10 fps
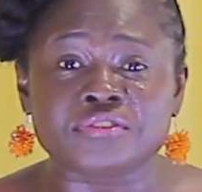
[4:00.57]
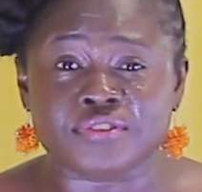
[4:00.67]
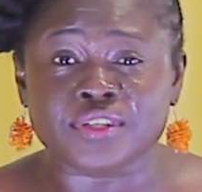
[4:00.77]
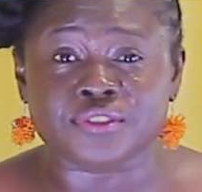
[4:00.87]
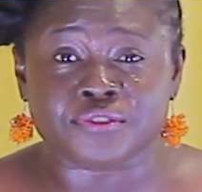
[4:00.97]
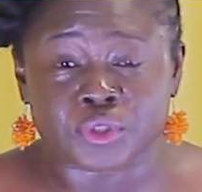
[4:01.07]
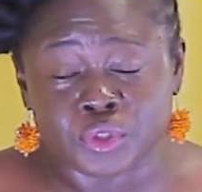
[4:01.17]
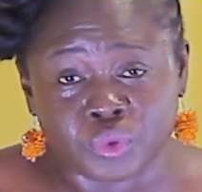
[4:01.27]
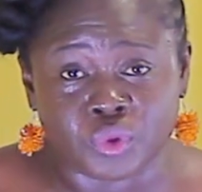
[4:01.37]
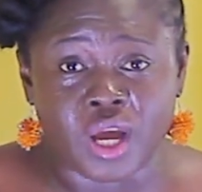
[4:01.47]
field for
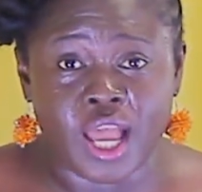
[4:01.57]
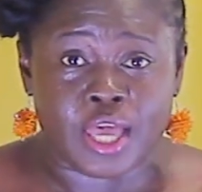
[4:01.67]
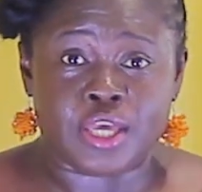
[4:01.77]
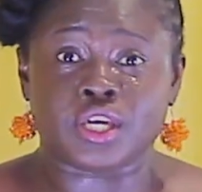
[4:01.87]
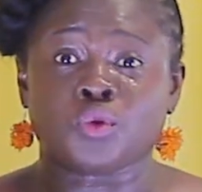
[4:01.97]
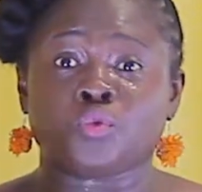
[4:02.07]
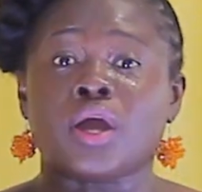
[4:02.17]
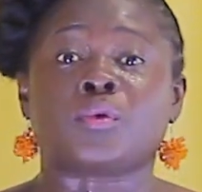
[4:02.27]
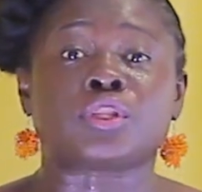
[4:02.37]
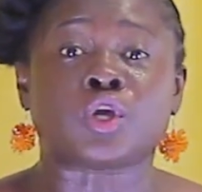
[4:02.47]
you. You can
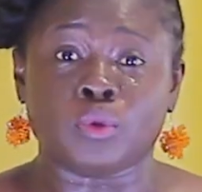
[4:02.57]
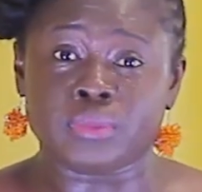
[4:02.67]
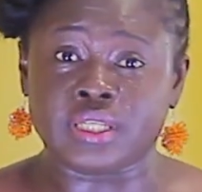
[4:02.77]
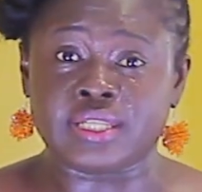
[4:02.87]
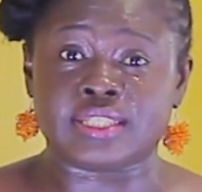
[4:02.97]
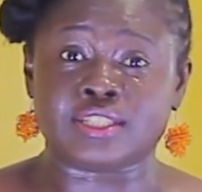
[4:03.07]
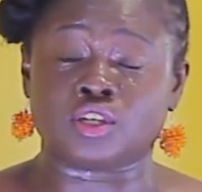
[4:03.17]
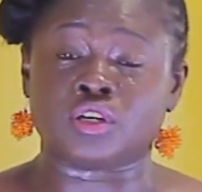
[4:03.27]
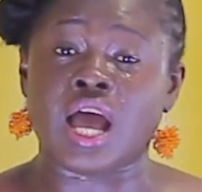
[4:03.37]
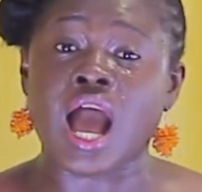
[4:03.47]
work with communities
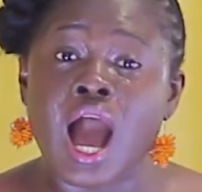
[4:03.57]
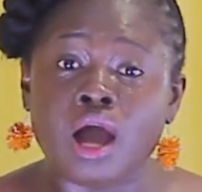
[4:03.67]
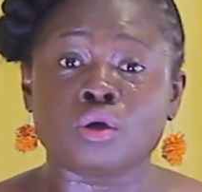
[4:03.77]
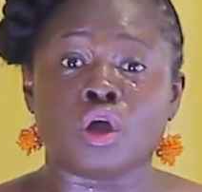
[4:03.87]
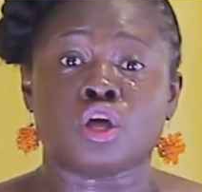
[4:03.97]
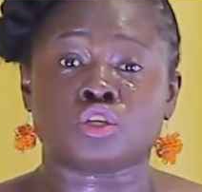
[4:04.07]
on how